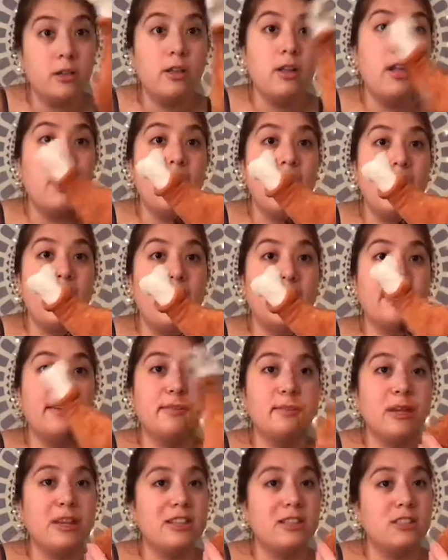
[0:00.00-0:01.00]
Shop as well.
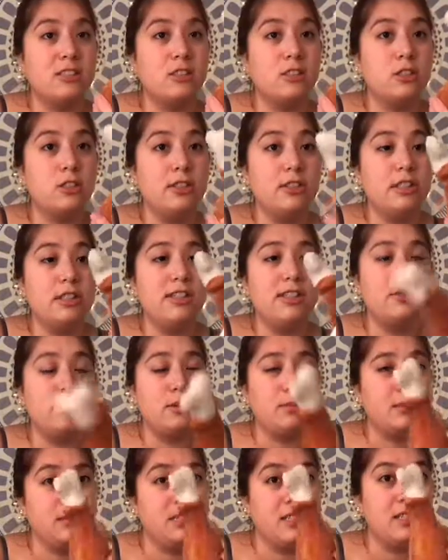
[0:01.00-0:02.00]
Yeah, his
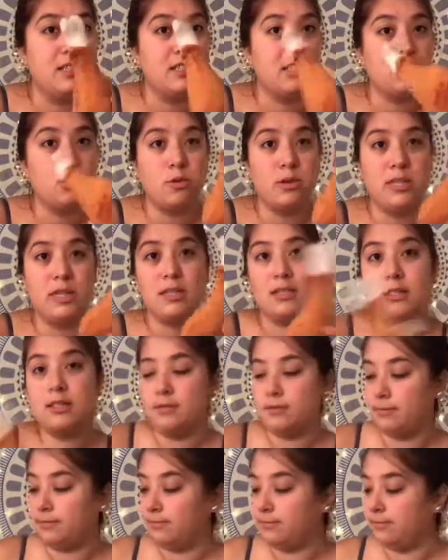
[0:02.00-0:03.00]
little turkey
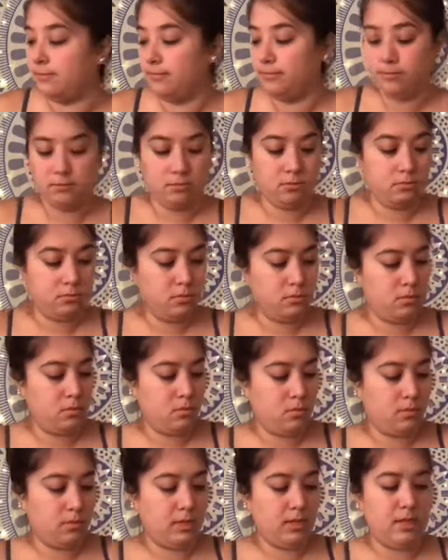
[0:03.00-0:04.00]
drumstick. This
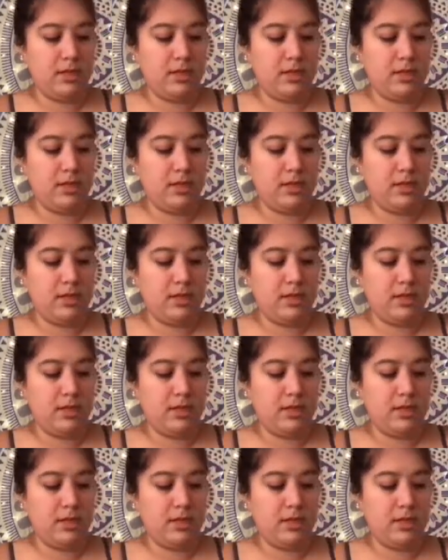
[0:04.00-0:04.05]
squeaks.